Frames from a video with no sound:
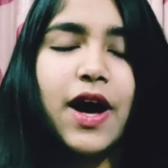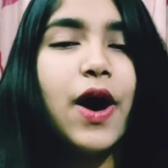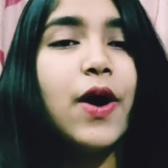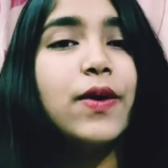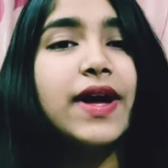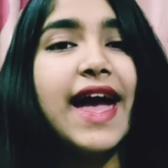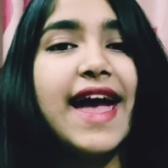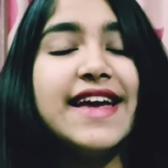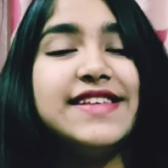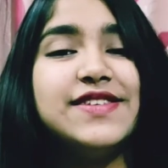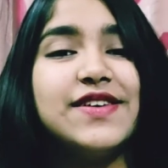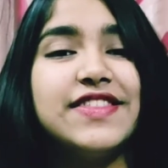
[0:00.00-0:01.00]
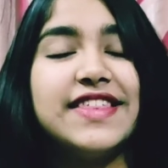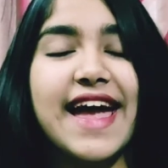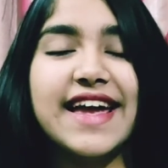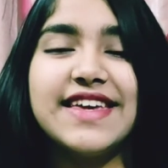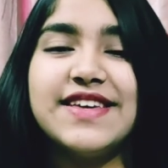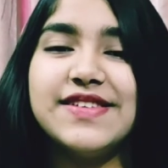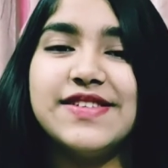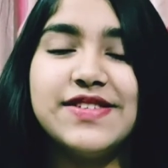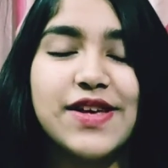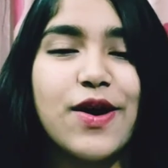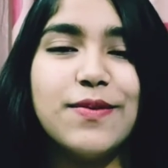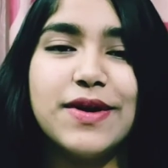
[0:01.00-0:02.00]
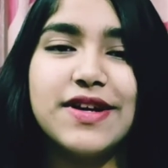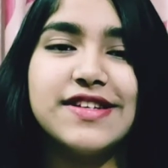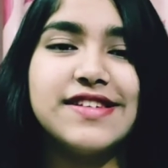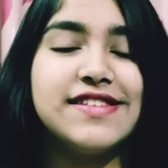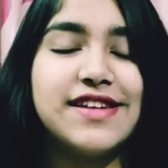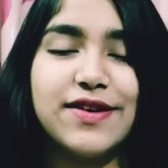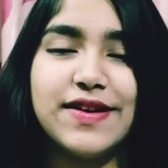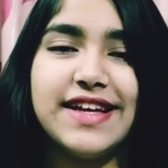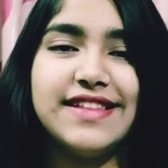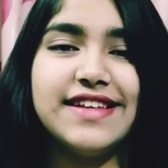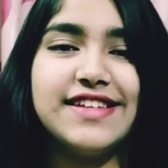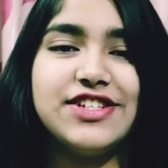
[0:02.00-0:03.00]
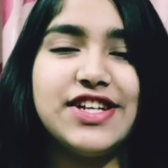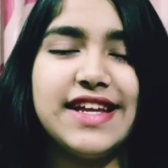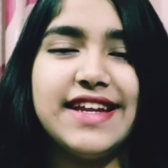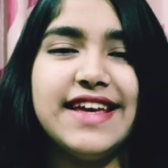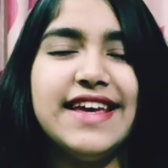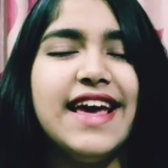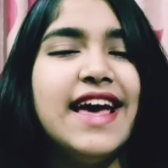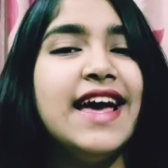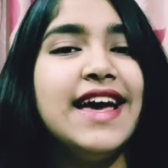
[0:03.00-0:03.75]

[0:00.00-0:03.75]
Okay, so thank you so much, Zarin the Genie.